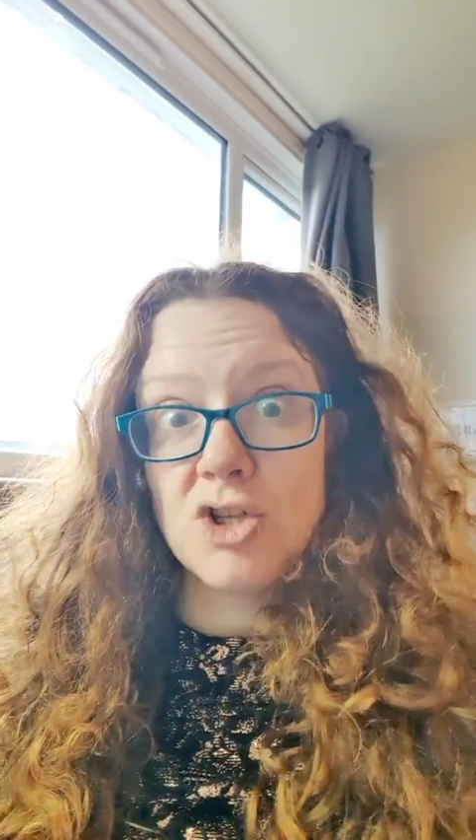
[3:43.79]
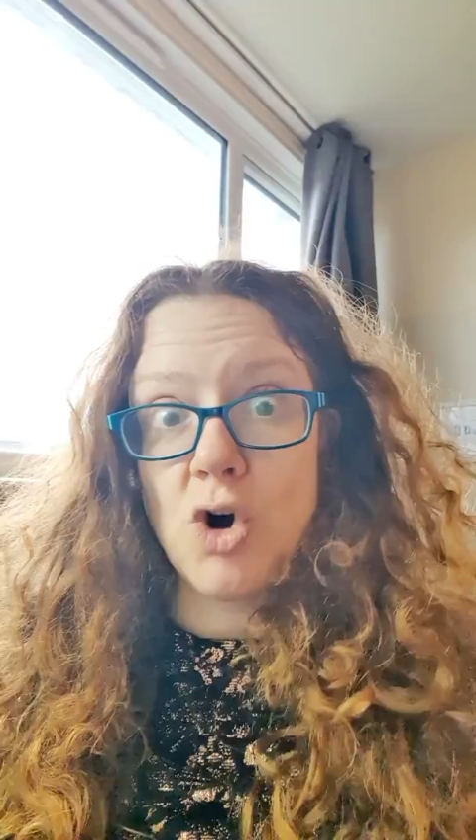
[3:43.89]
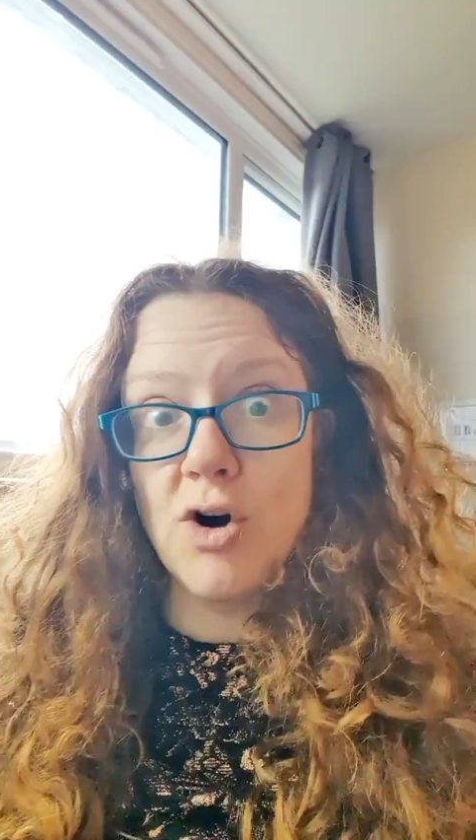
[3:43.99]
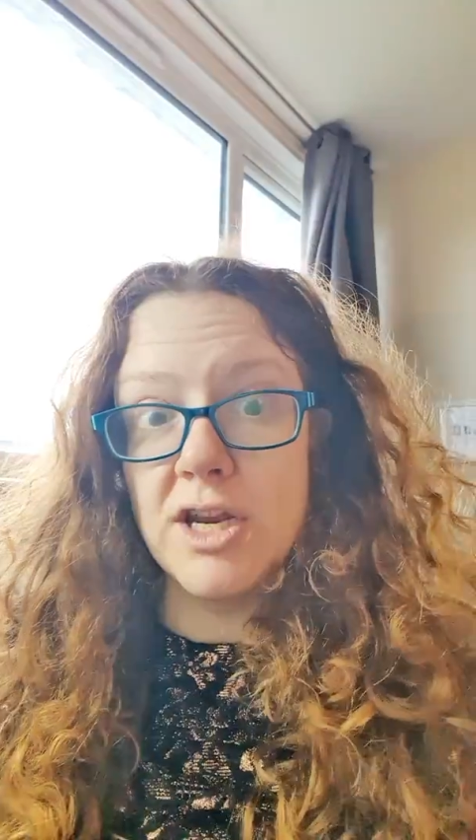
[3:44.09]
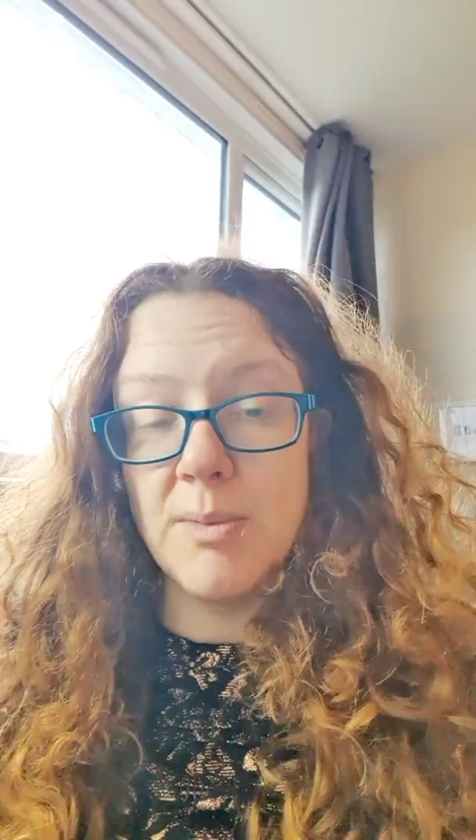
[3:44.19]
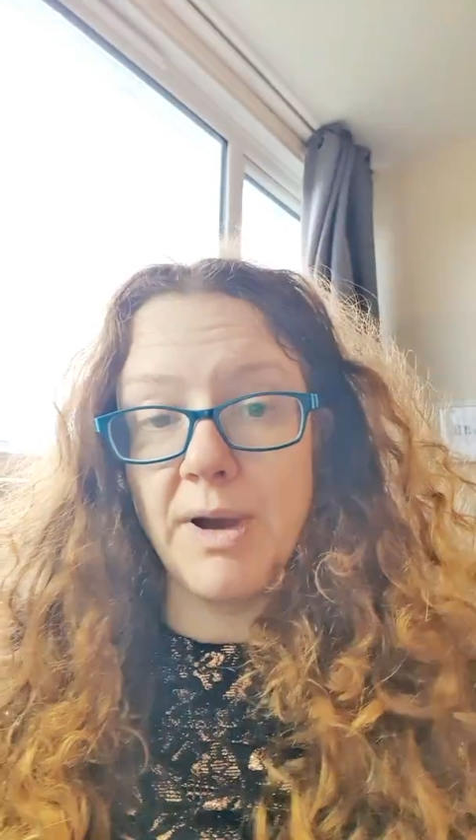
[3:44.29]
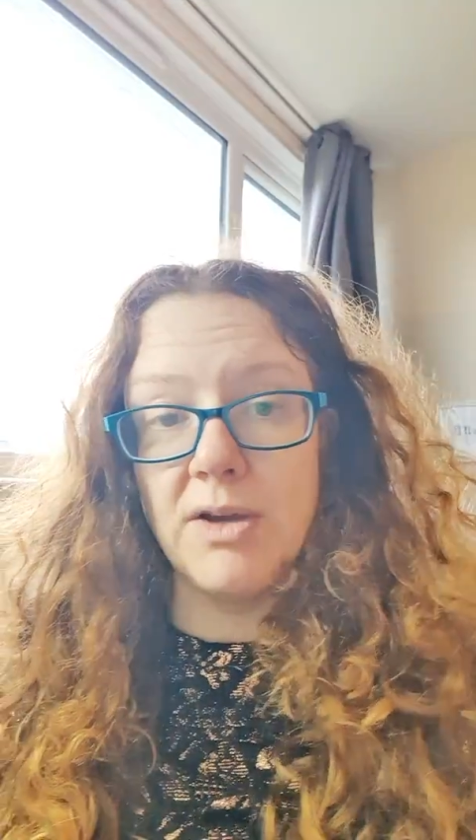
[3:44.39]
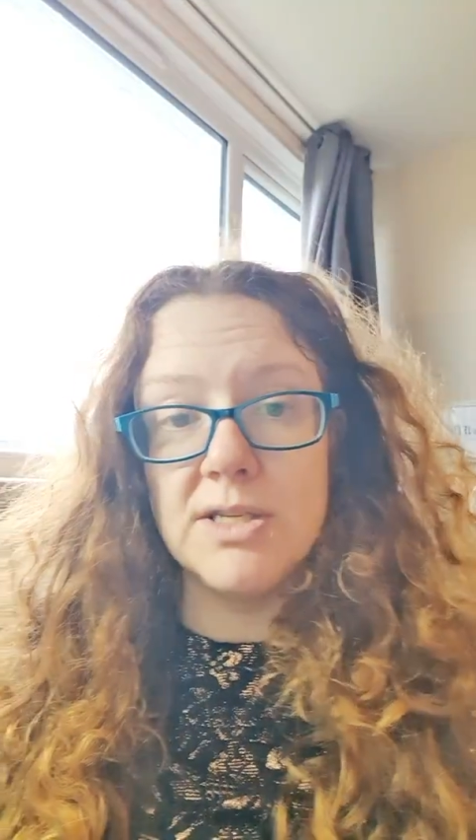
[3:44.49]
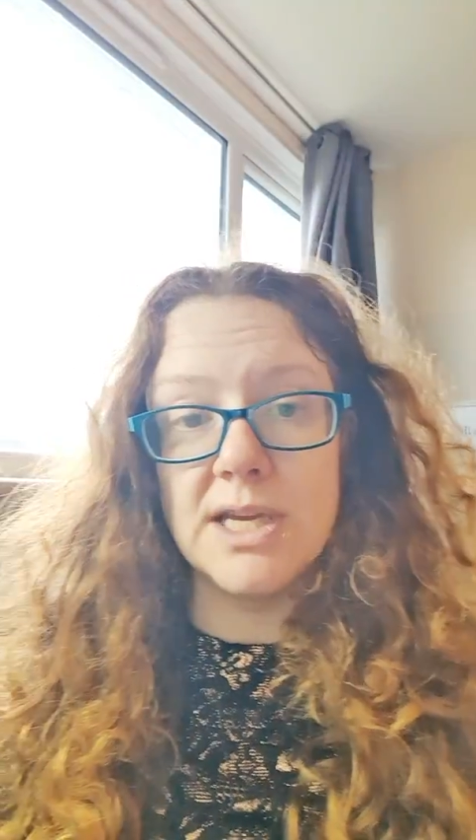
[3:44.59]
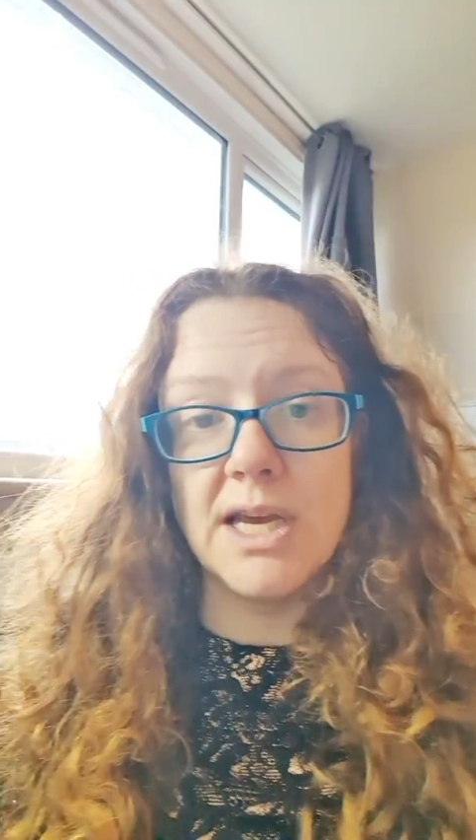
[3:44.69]
talking
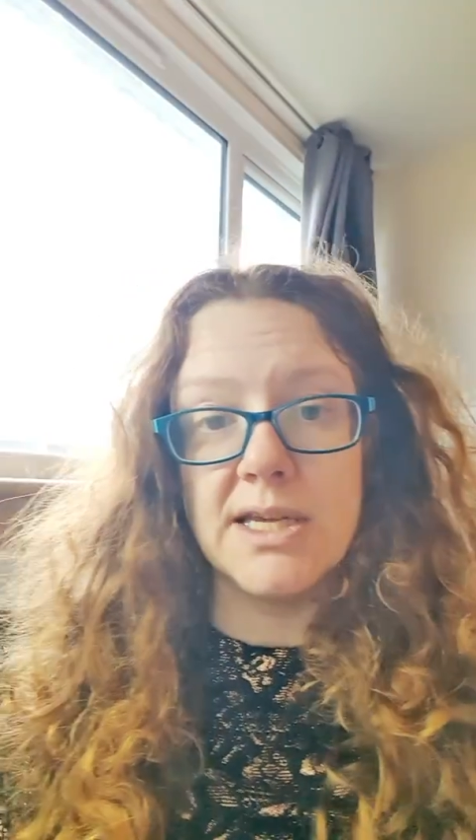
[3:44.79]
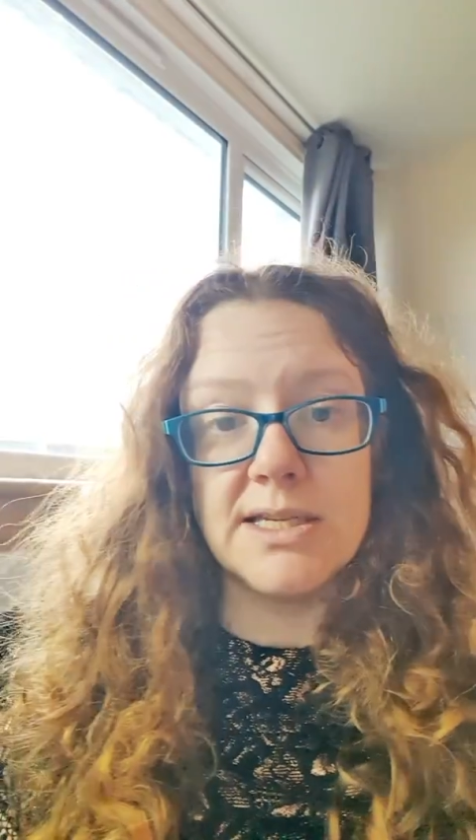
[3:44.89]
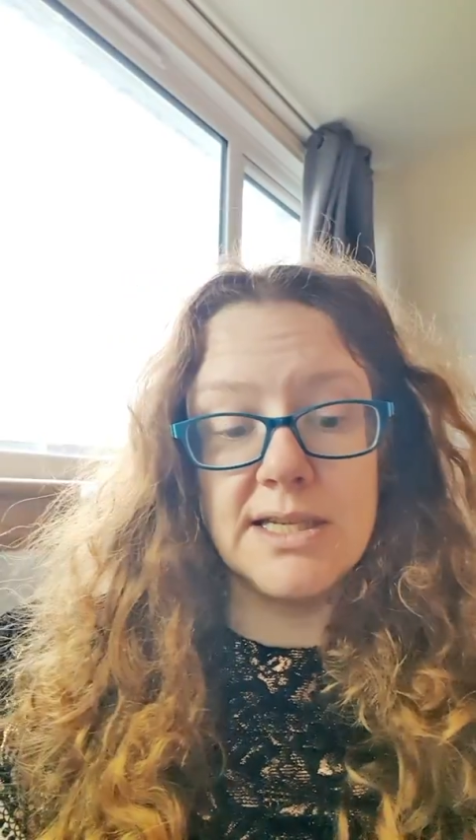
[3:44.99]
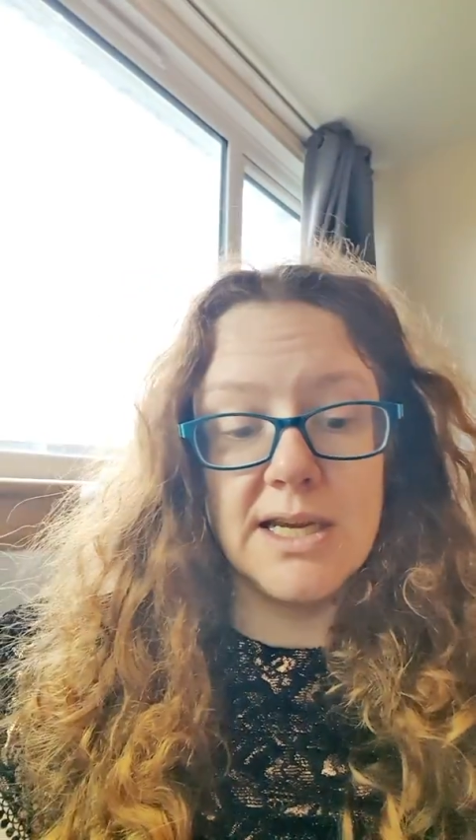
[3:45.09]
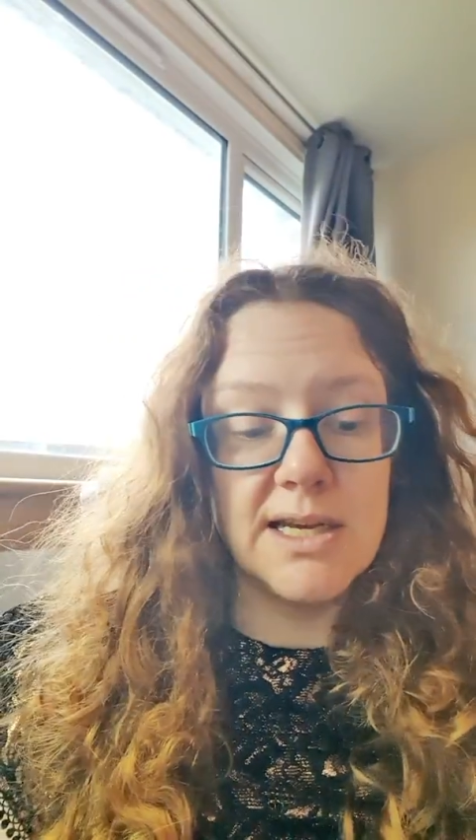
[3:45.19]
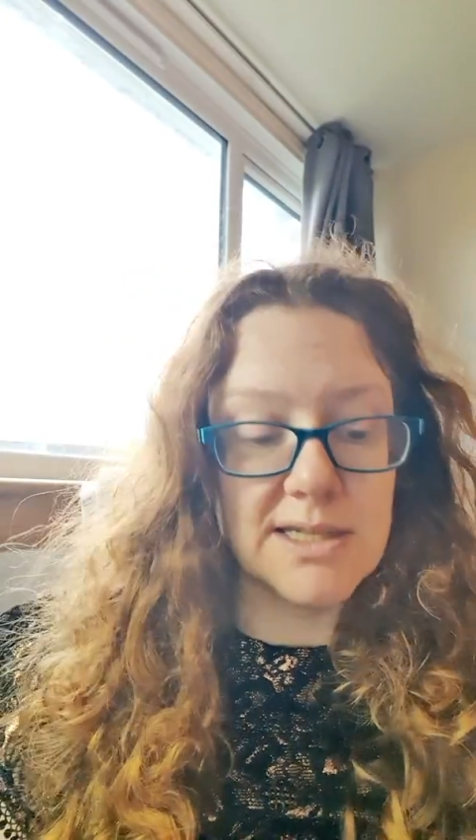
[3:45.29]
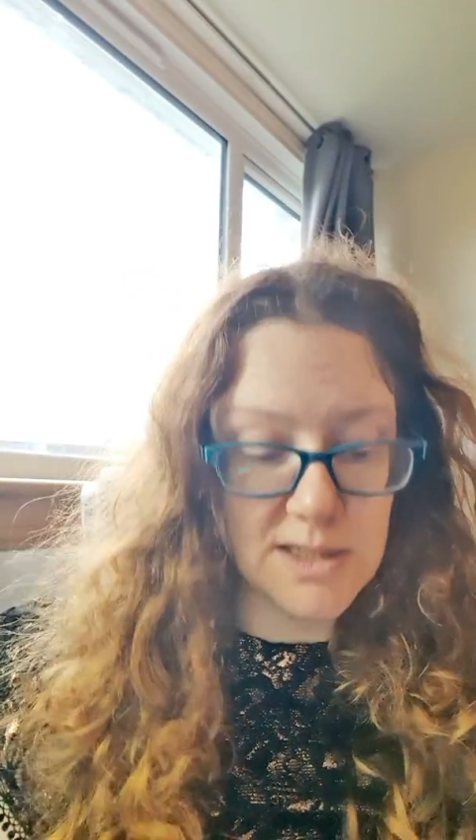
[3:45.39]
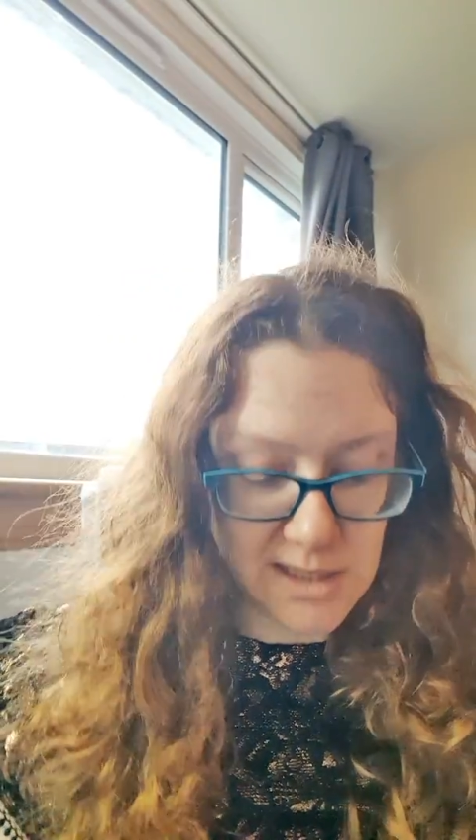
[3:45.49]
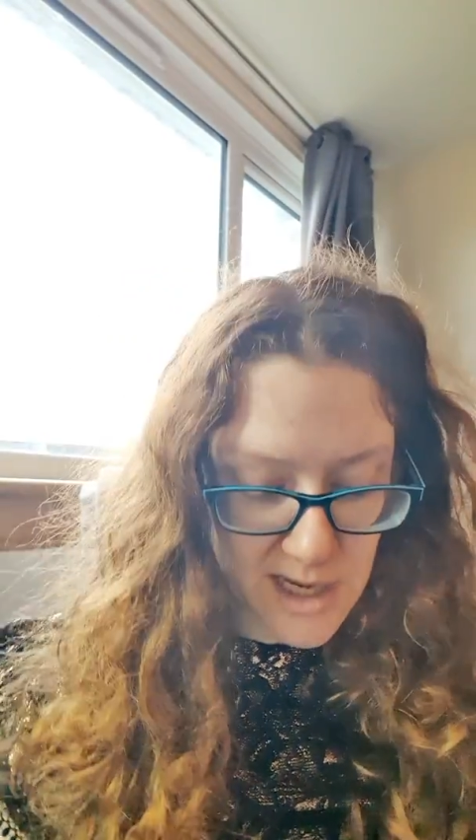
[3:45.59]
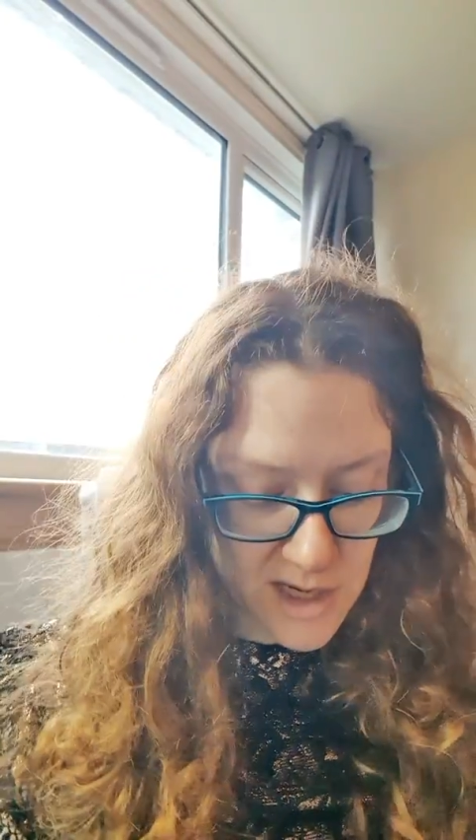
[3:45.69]
about it as saying
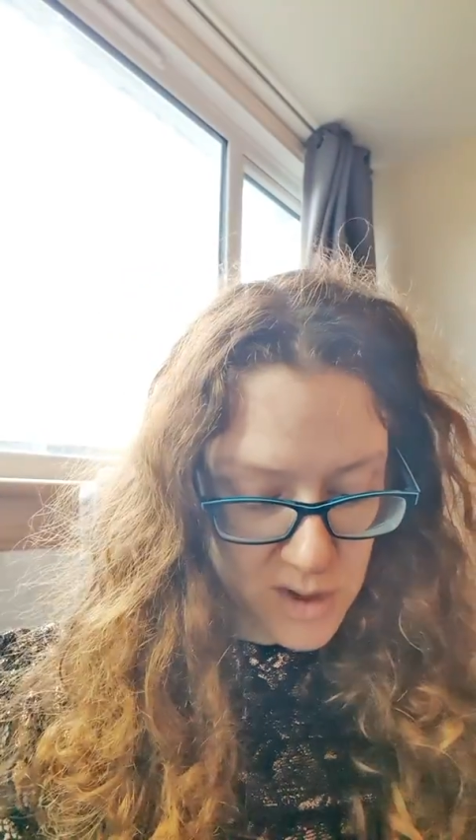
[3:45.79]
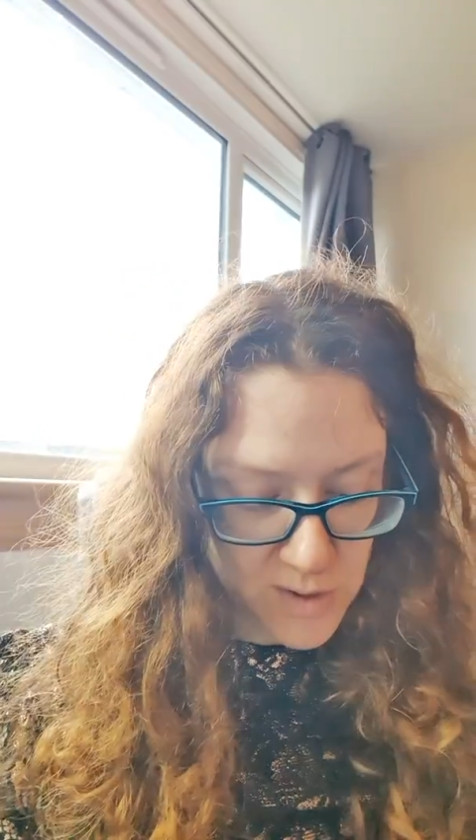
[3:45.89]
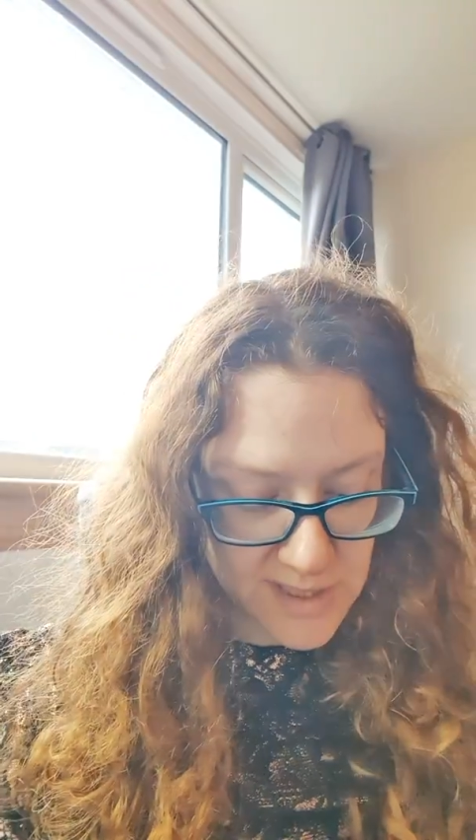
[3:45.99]
it's like, you know,